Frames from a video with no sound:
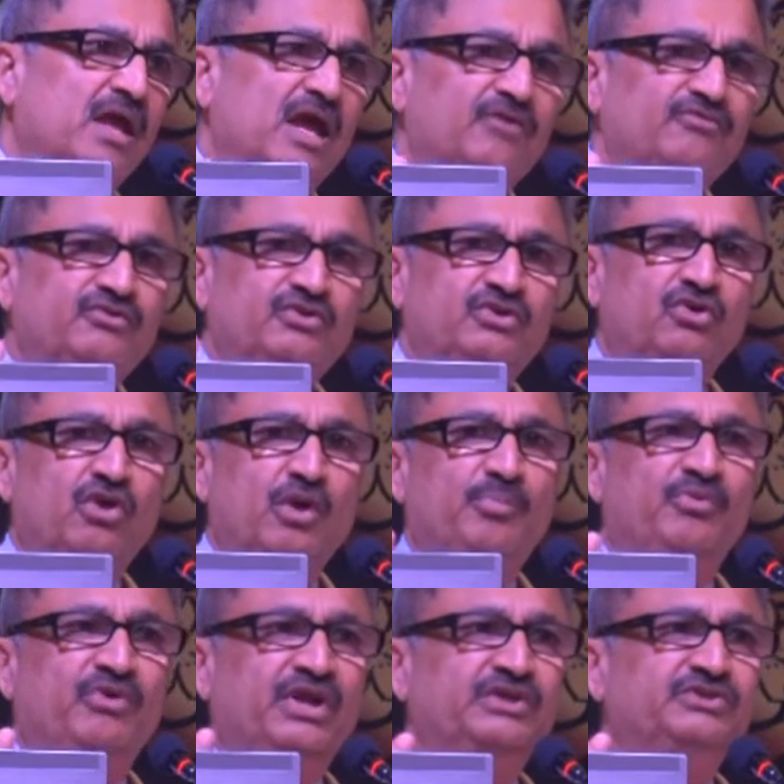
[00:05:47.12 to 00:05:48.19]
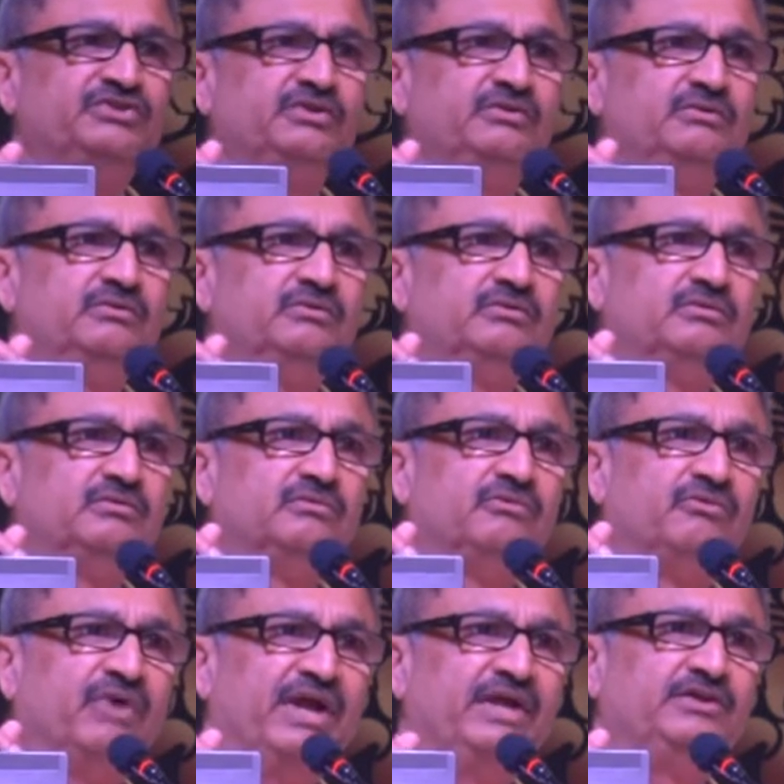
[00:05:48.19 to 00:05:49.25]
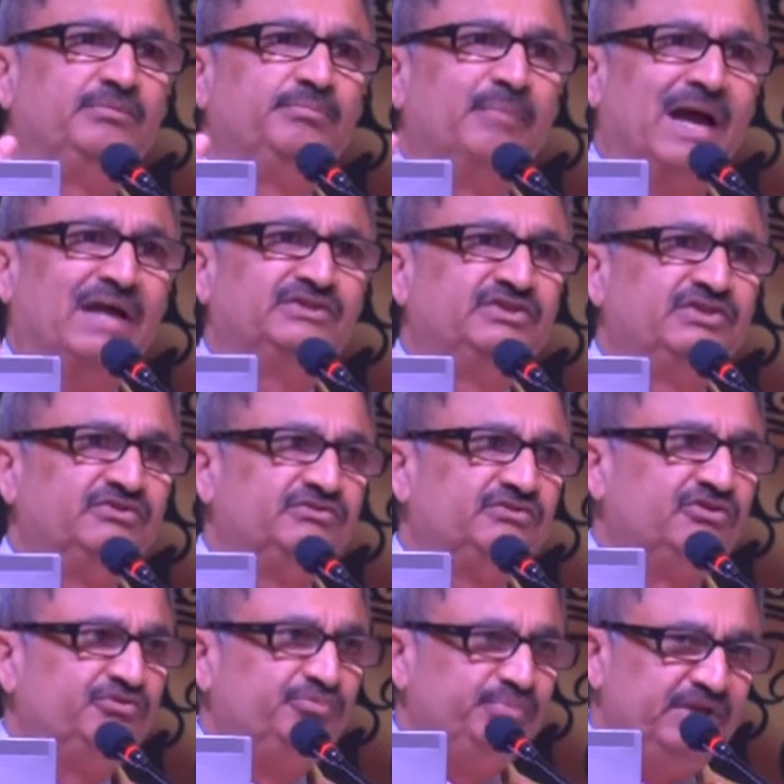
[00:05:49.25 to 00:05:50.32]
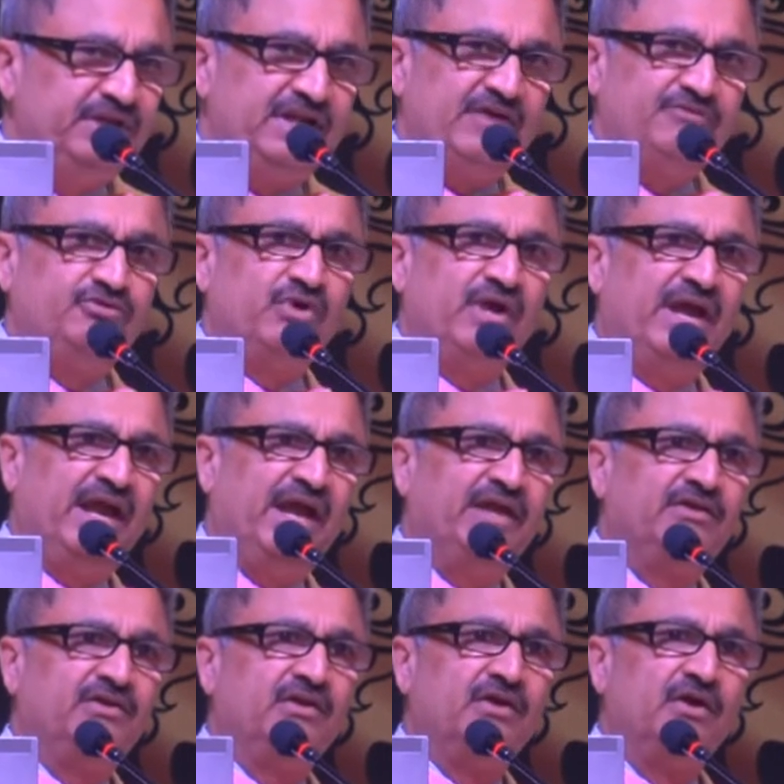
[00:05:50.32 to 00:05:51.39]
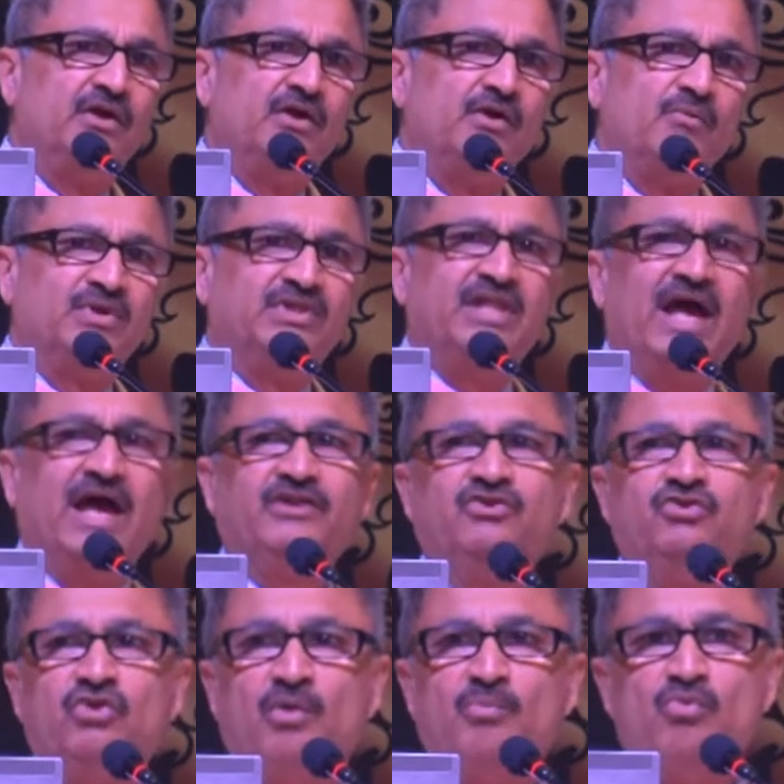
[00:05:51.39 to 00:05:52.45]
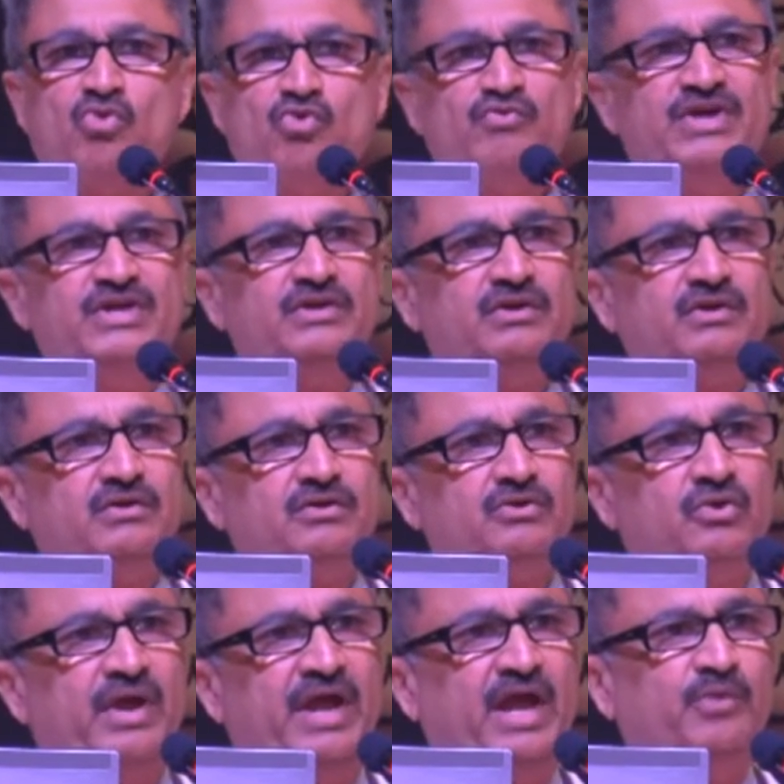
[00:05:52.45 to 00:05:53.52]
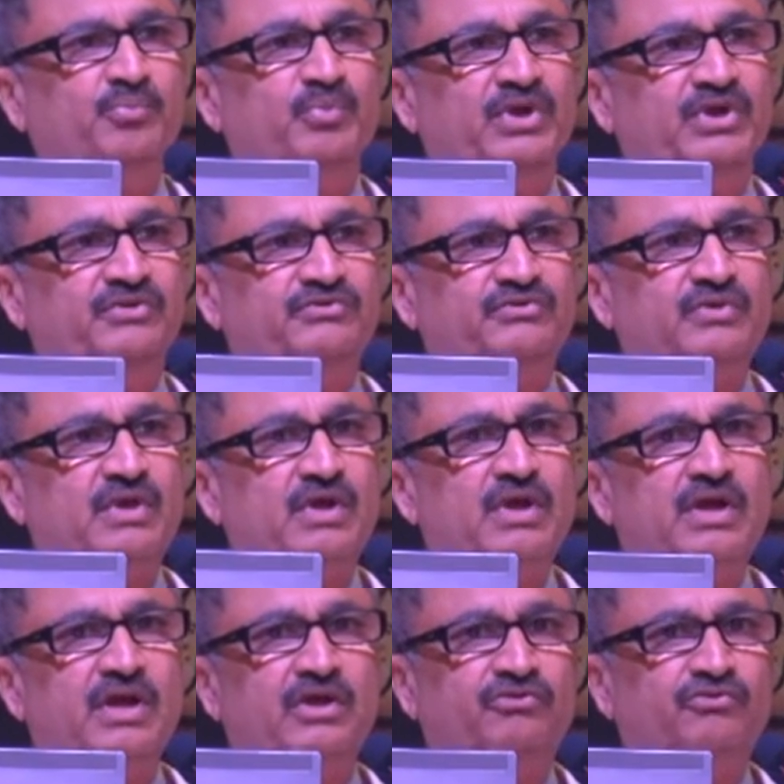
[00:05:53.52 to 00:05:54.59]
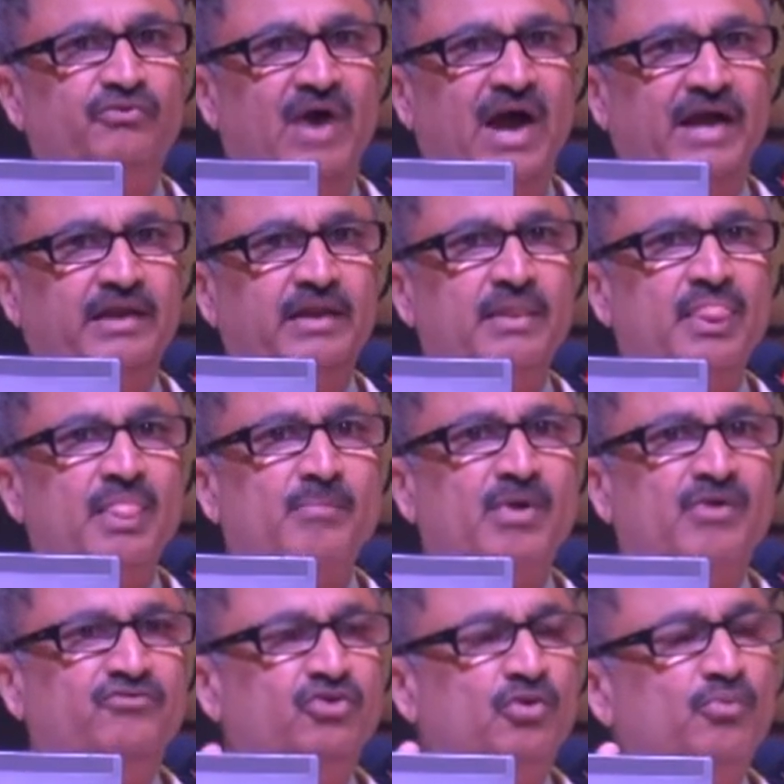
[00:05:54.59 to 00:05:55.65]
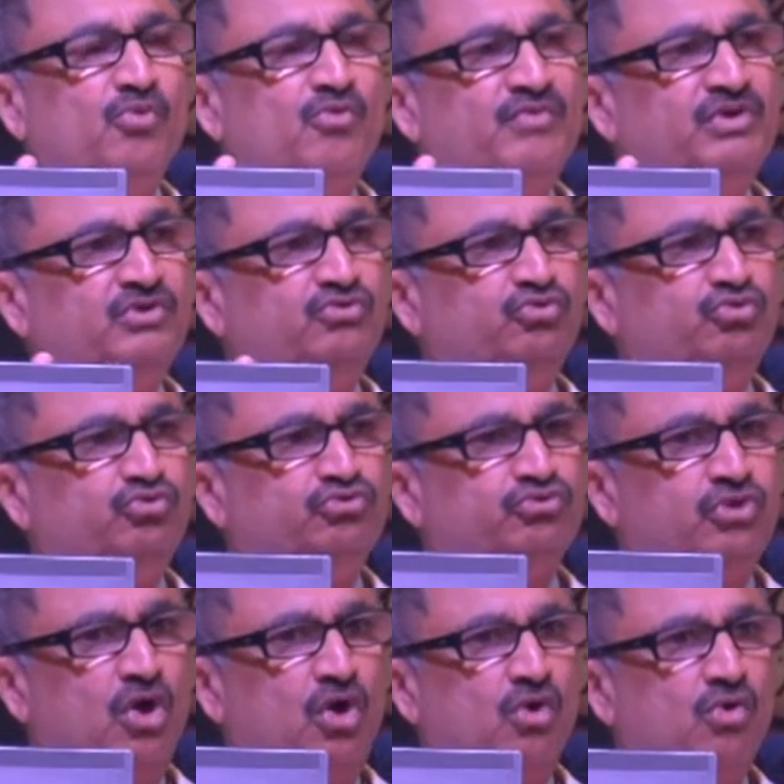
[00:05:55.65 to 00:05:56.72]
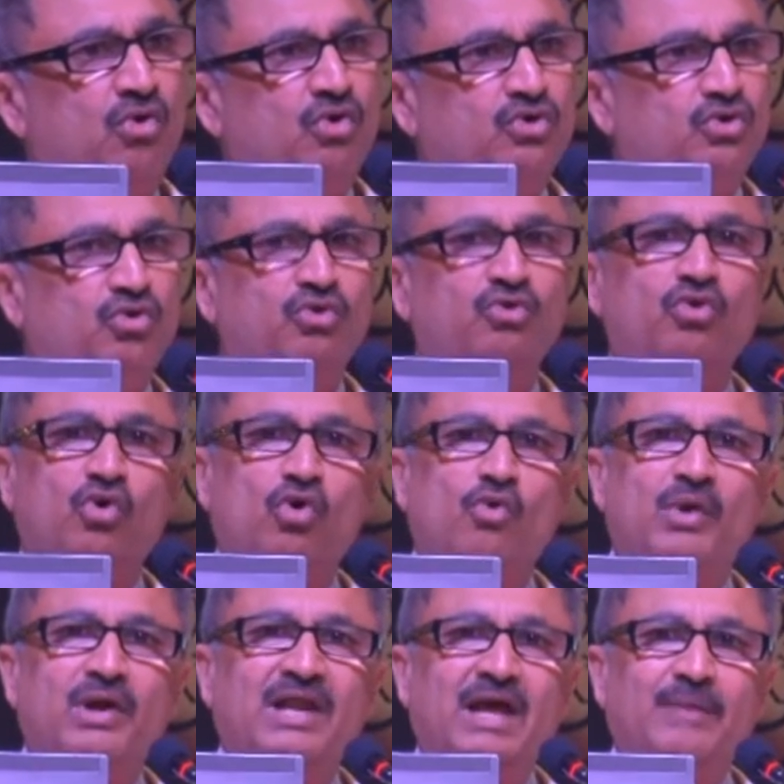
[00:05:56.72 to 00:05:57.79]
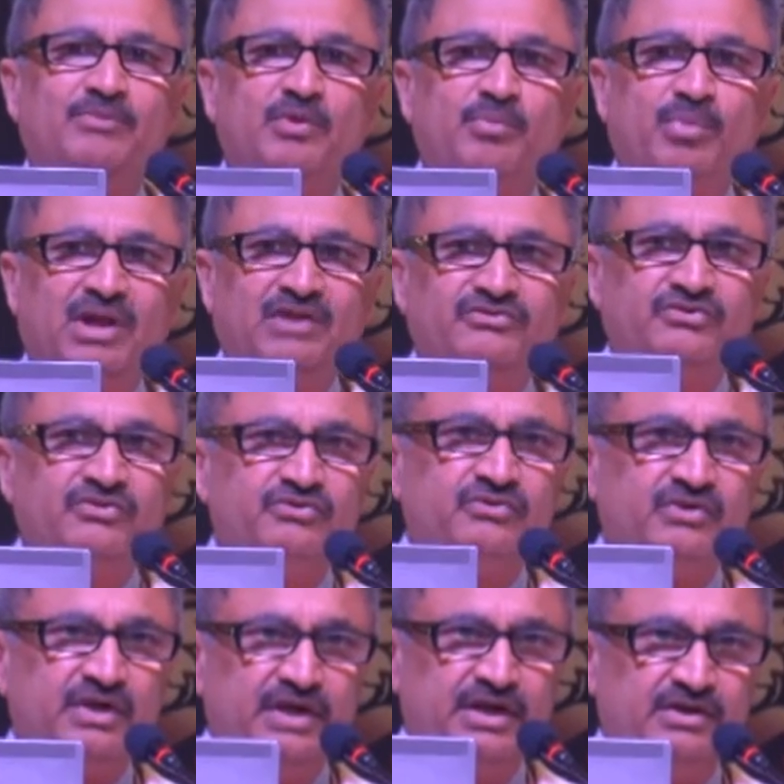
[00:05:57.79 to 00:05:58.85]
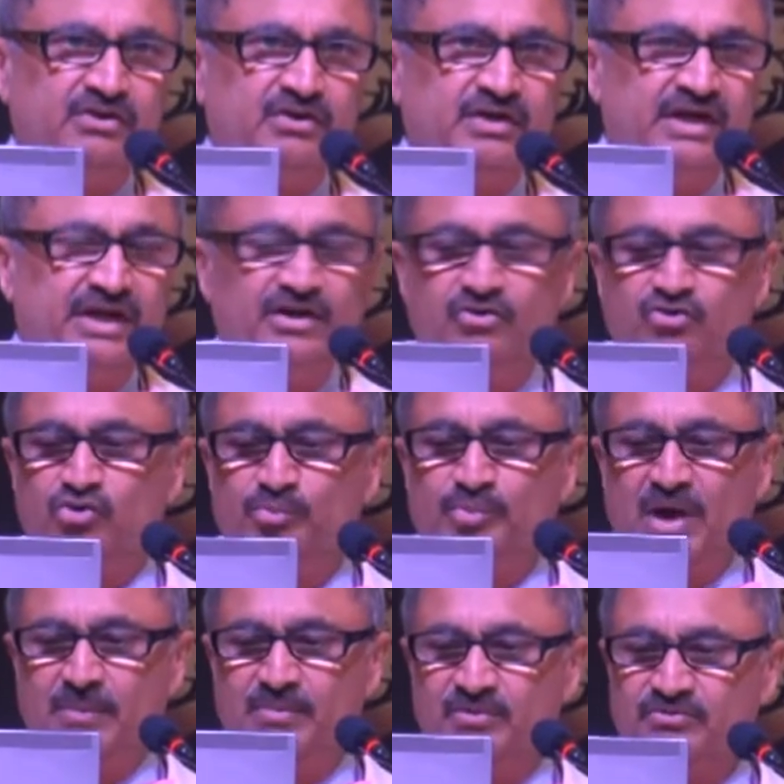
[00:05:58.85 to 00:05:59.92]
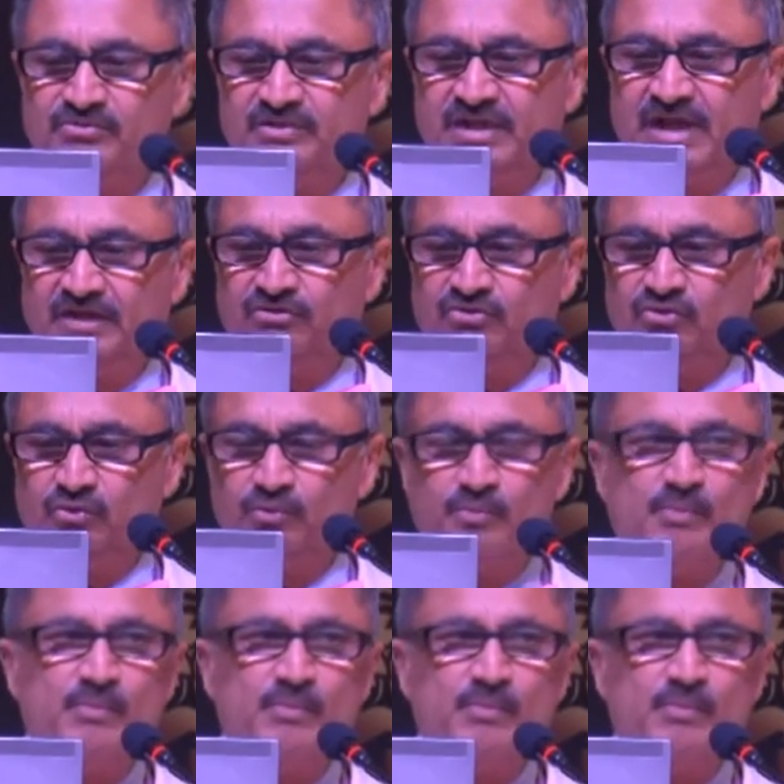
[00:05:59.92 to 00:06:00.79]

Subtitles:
If your repetition rate matches the speed of your hand, with that you're moving your handpiece, it's fine. But if you're moving too slow, you're going to overlap the pulses and get into problems with that too.